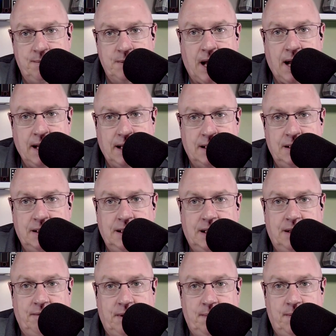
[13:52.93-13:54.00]
dying
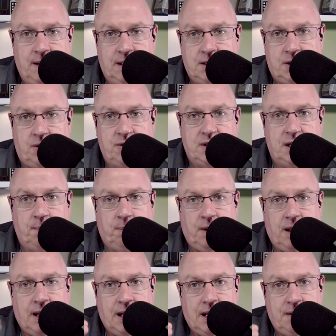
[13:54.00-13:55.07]
and we and shows that
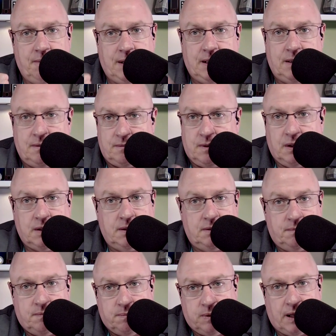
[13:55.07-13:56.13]
apply we look
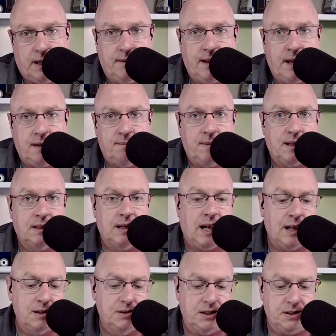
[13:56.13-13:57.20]
apply that
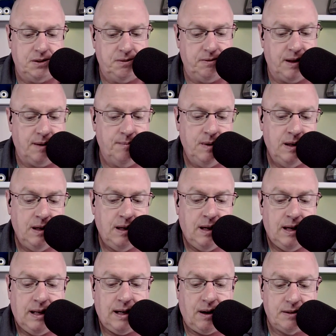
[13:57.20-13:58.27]
methodology to them
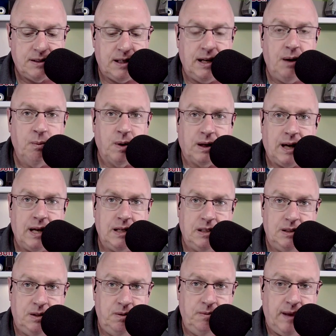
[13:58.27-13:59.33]
now as a network i can
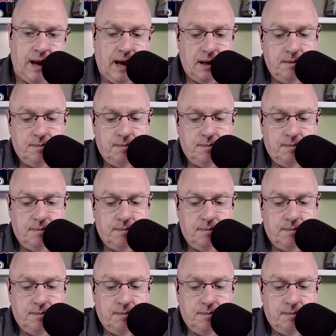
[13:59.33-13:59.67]
do that